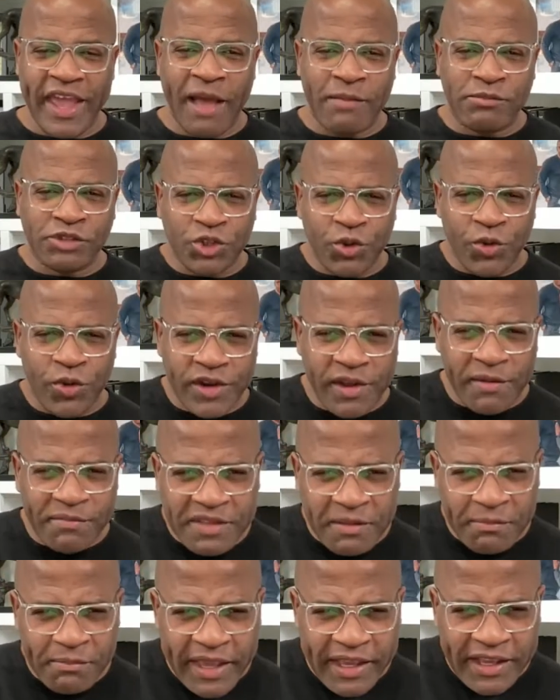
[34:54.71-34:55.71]
I'm showing up to
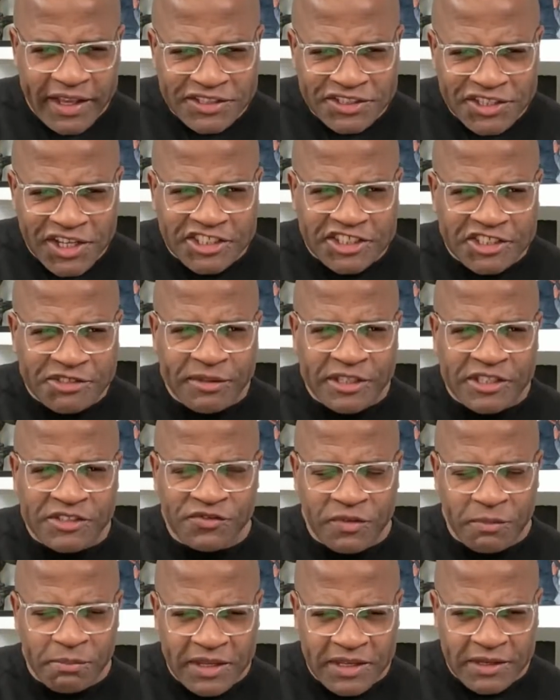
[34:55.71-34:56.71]
make adjustments for
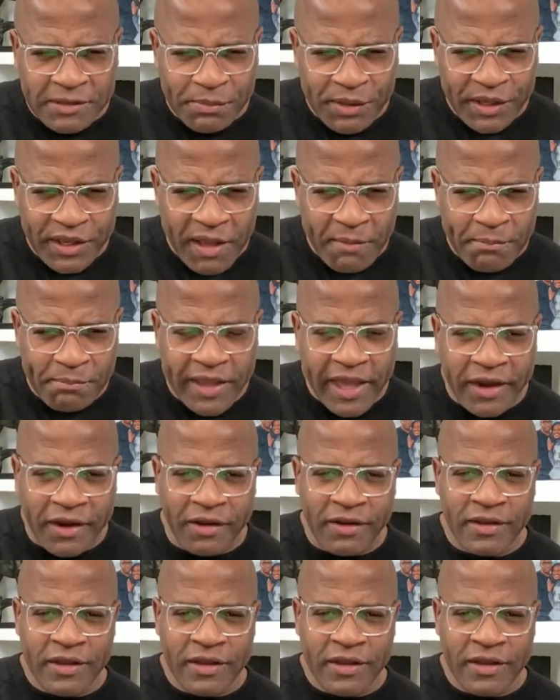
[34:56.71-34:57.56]
me to become better.